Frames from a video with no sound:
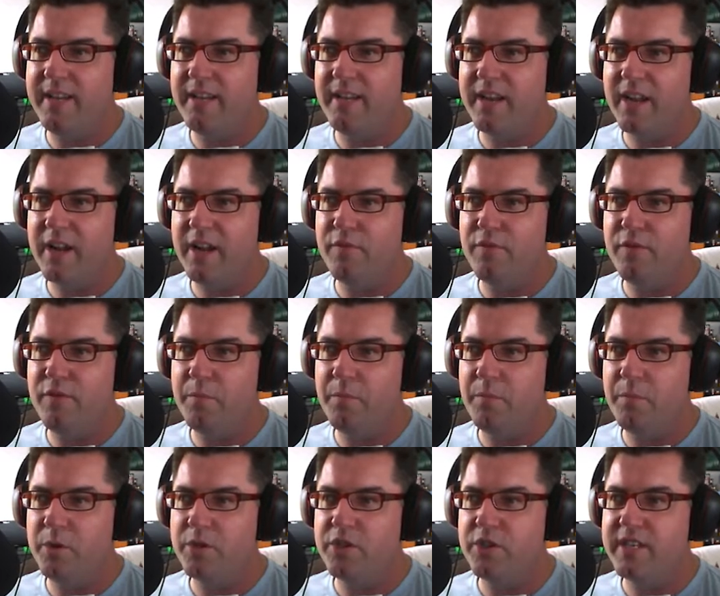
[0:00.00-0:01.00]
it'll go through the
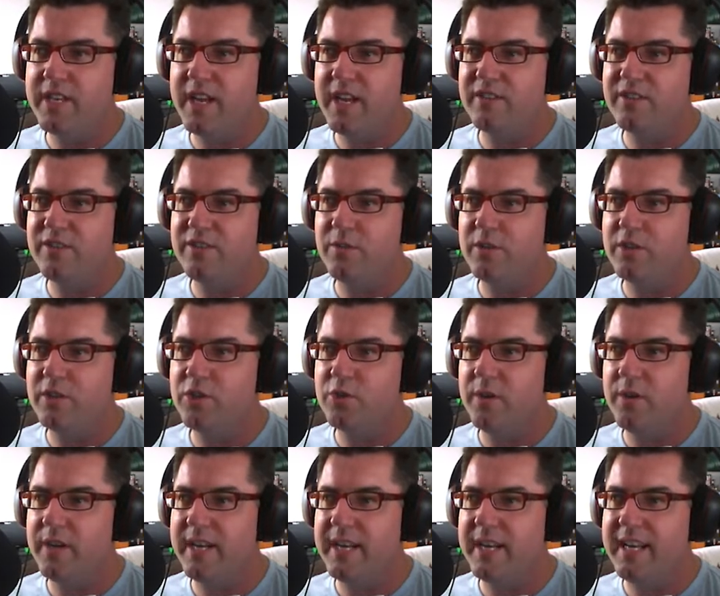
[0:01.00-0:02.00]
bush, it goes through
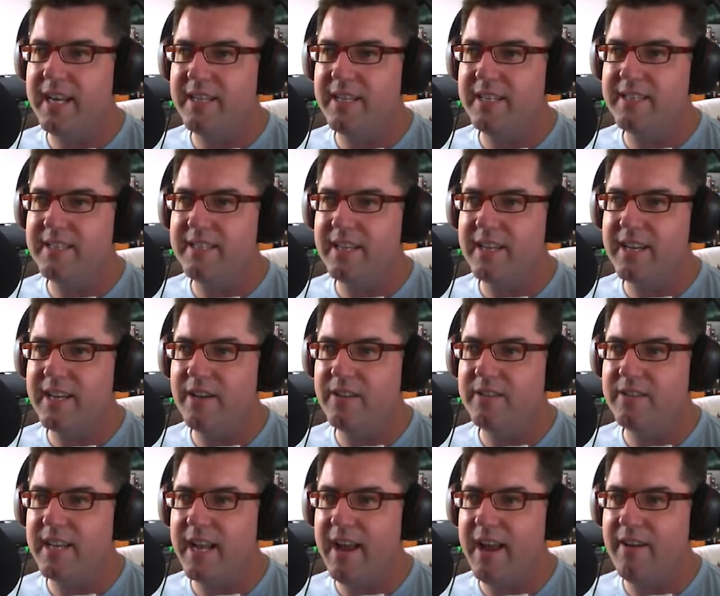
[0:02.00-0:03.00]
trees, it
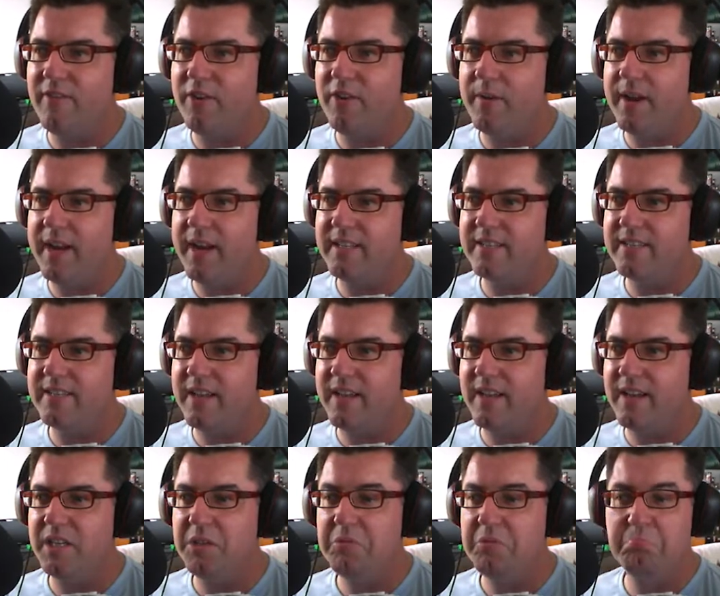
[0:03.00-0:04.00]
goes everywhere,
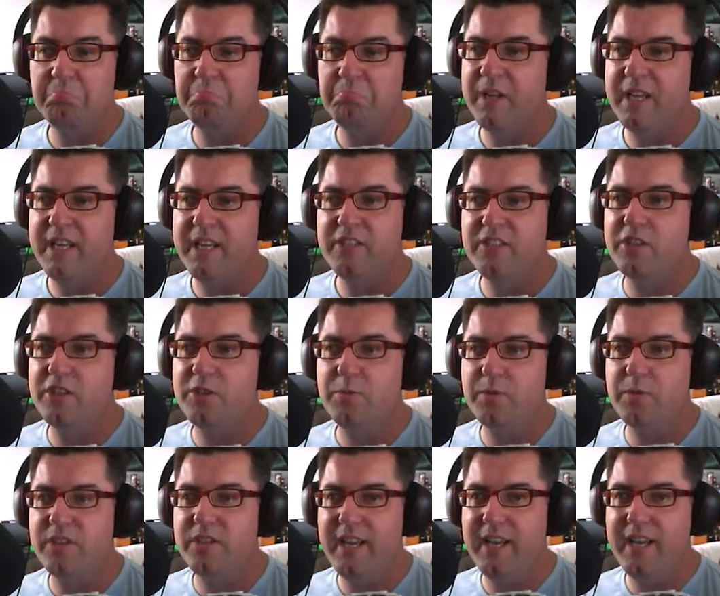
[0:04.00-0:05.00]
so it's just
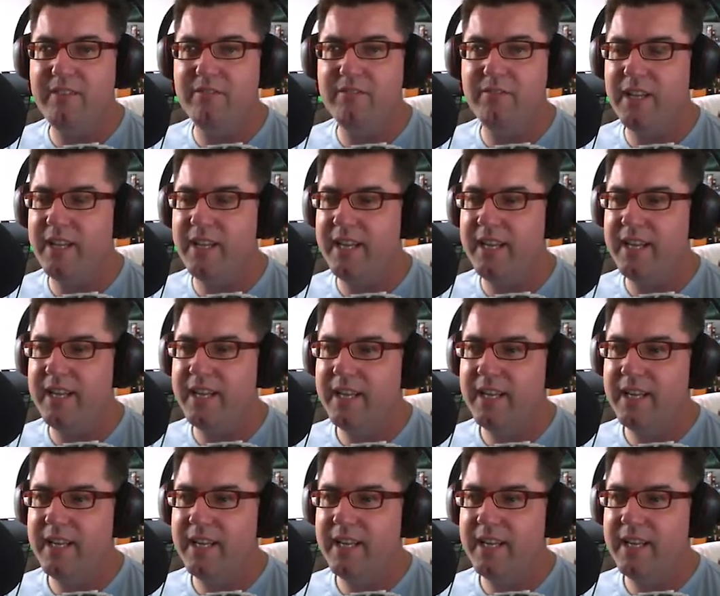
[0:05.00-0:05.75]
what you need, really.